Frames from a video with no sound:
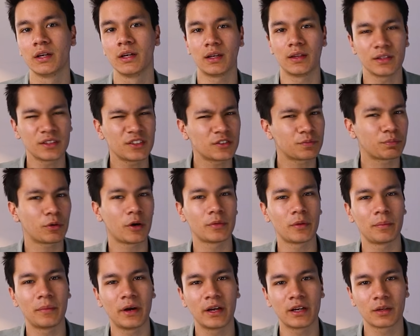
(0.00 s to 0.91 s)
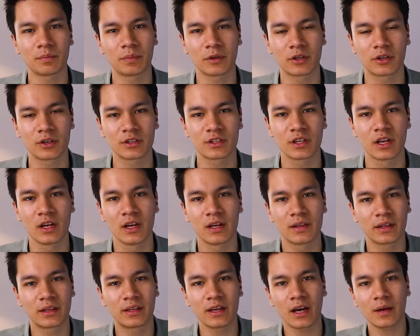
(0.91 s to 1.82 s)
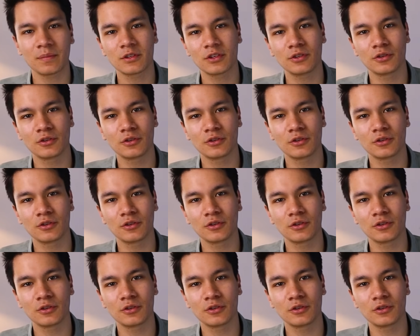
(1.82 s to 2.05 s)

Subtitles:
And this is problematic because the gaps